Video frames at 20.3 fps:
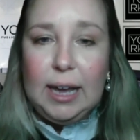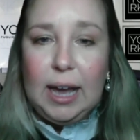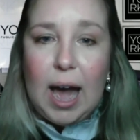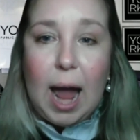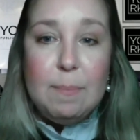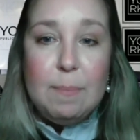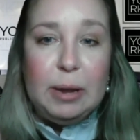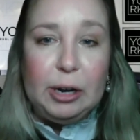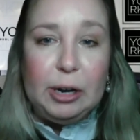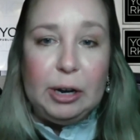
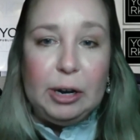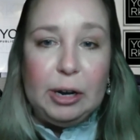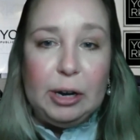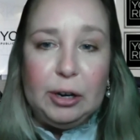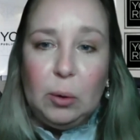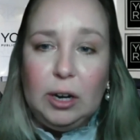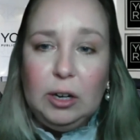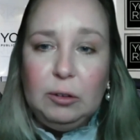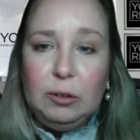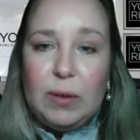I'm Mary
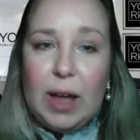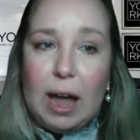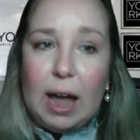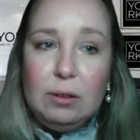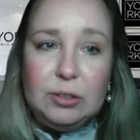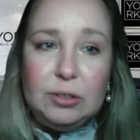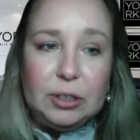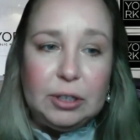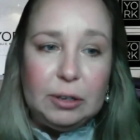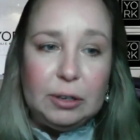York,
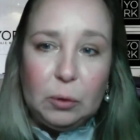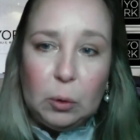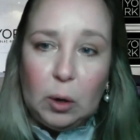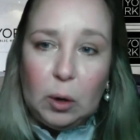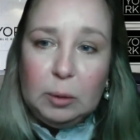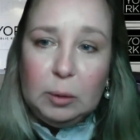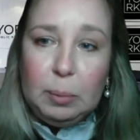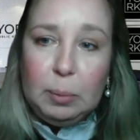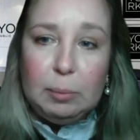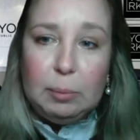founder of
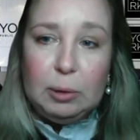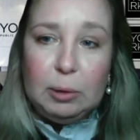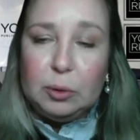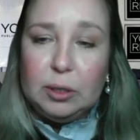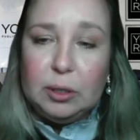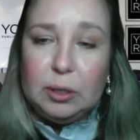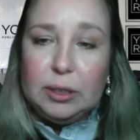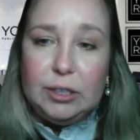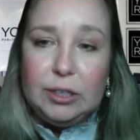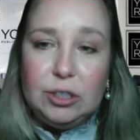York
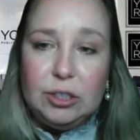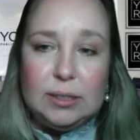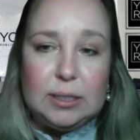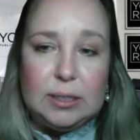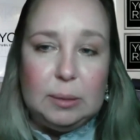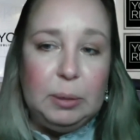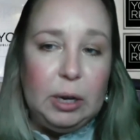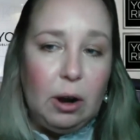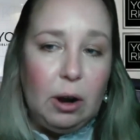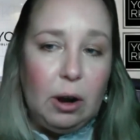Public
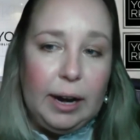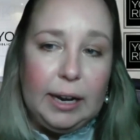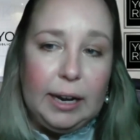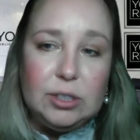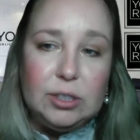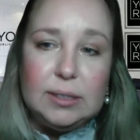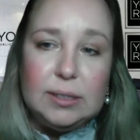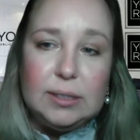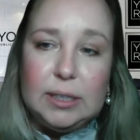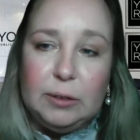Relations, a PR
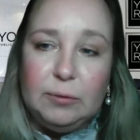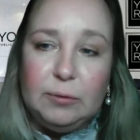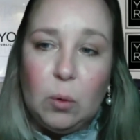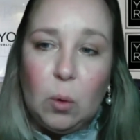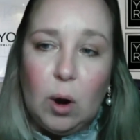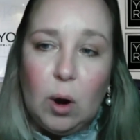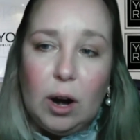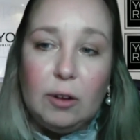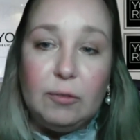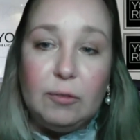agency
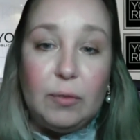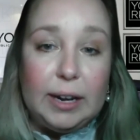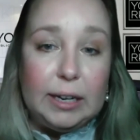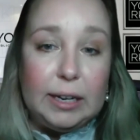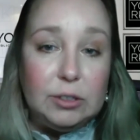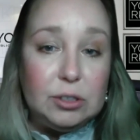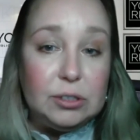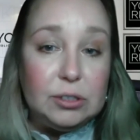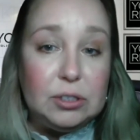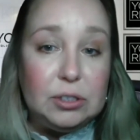for
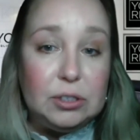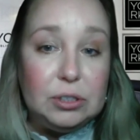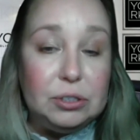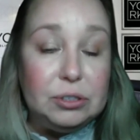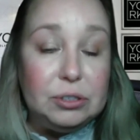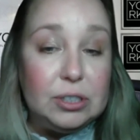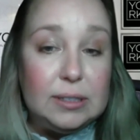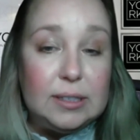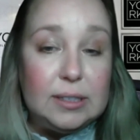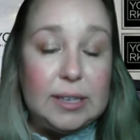financial
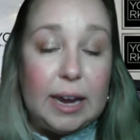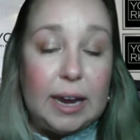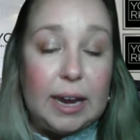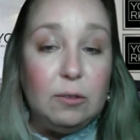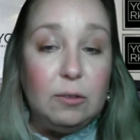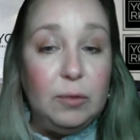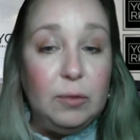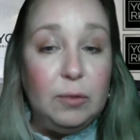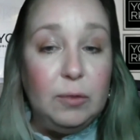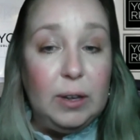institutions
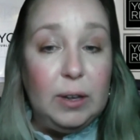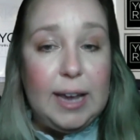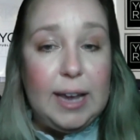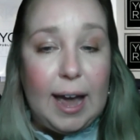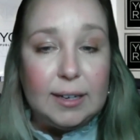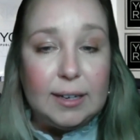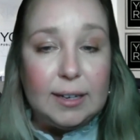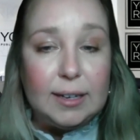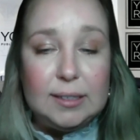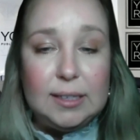and
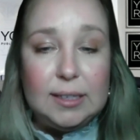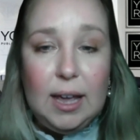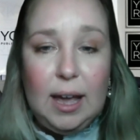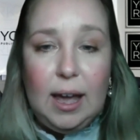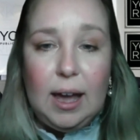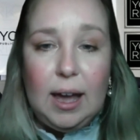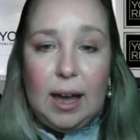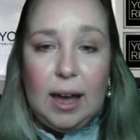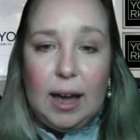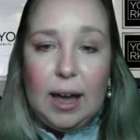fintechs.
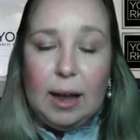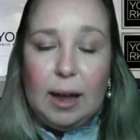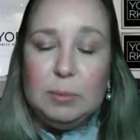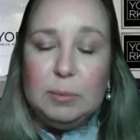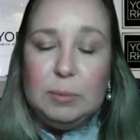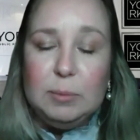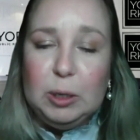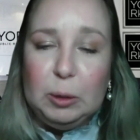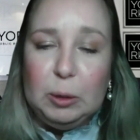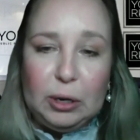
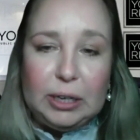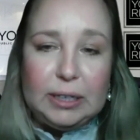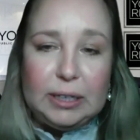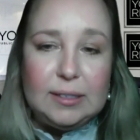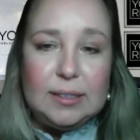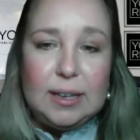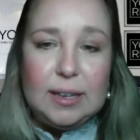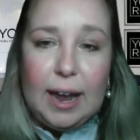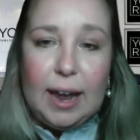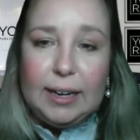I'm super
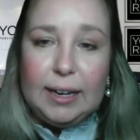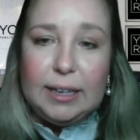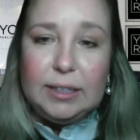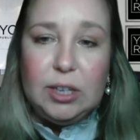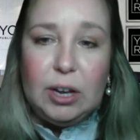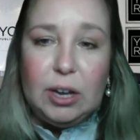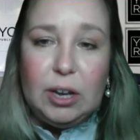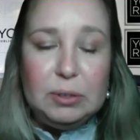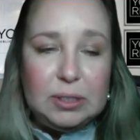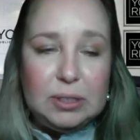
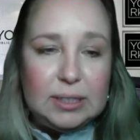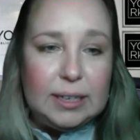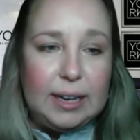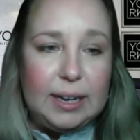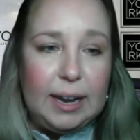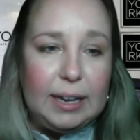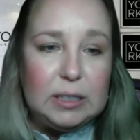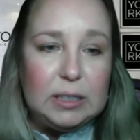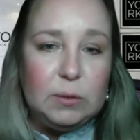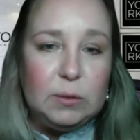excited to host
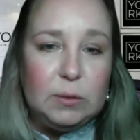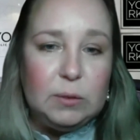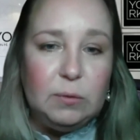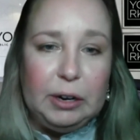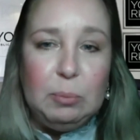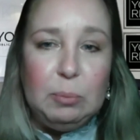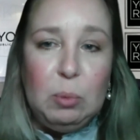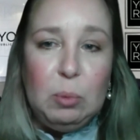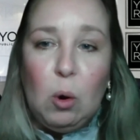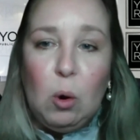today's
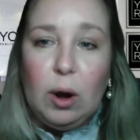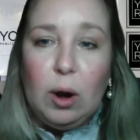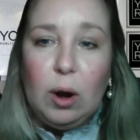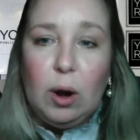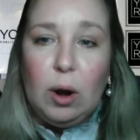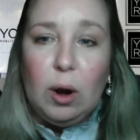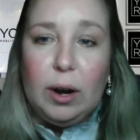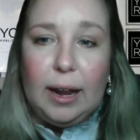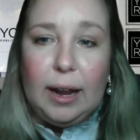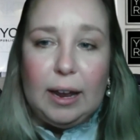very
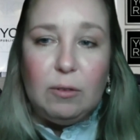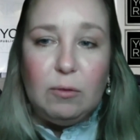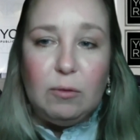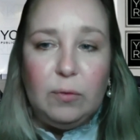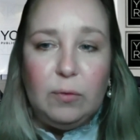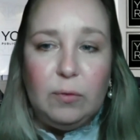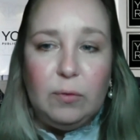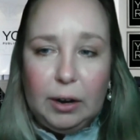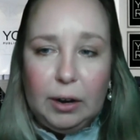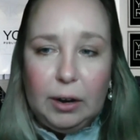important
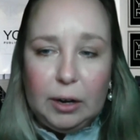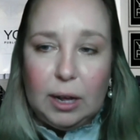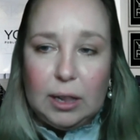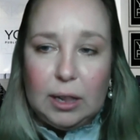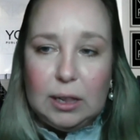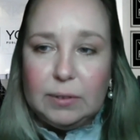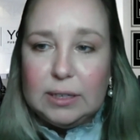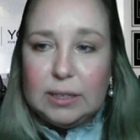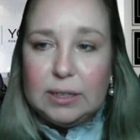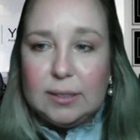and very
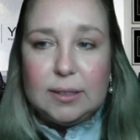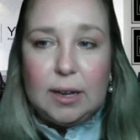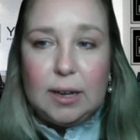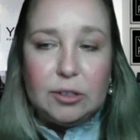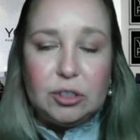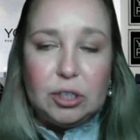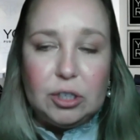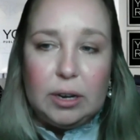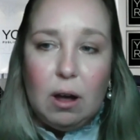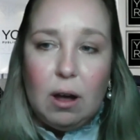relevant
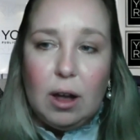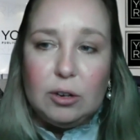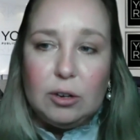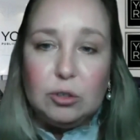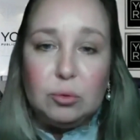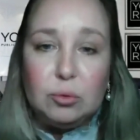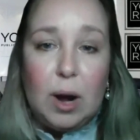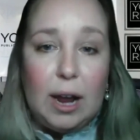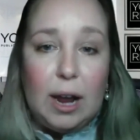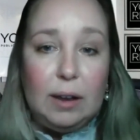discussion
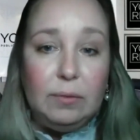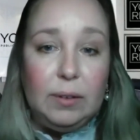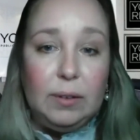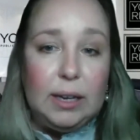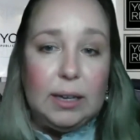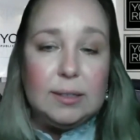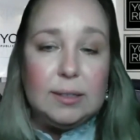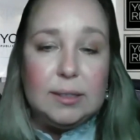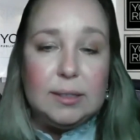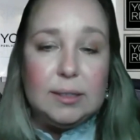on
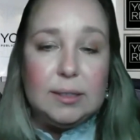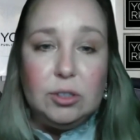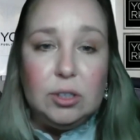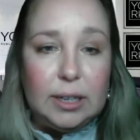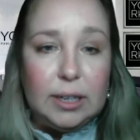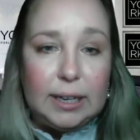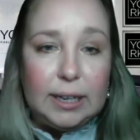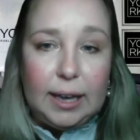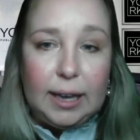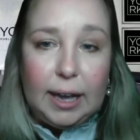driving
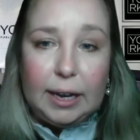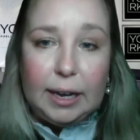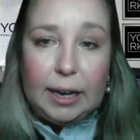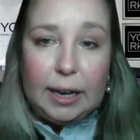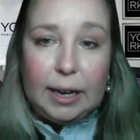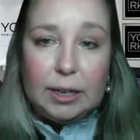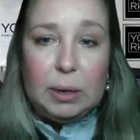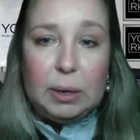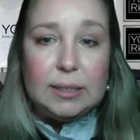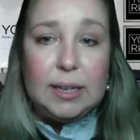digital
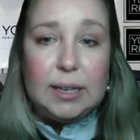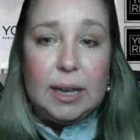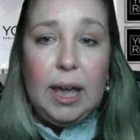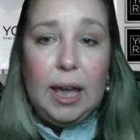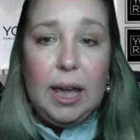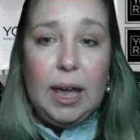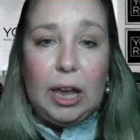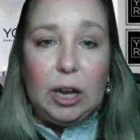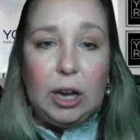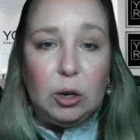engagement
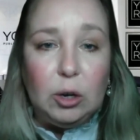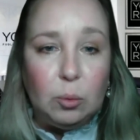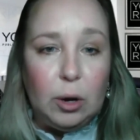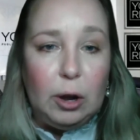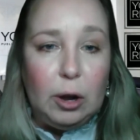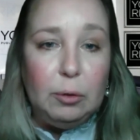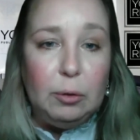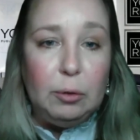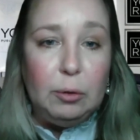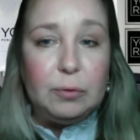and
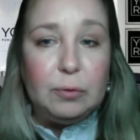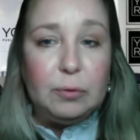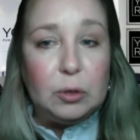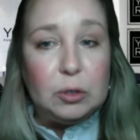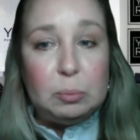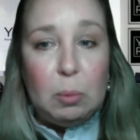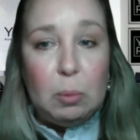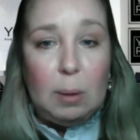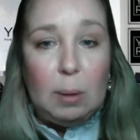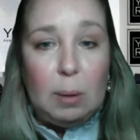growth
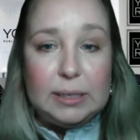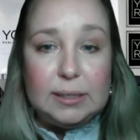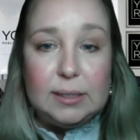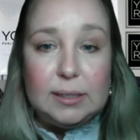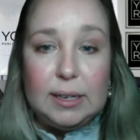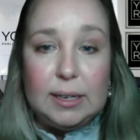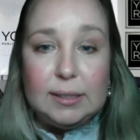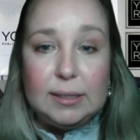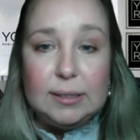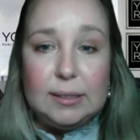for small
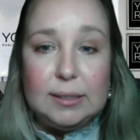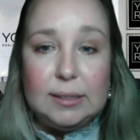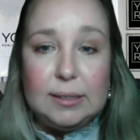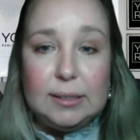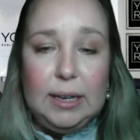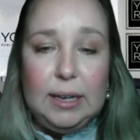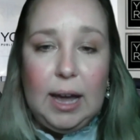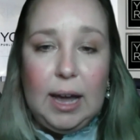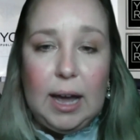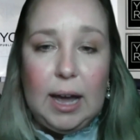business.
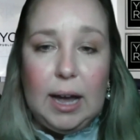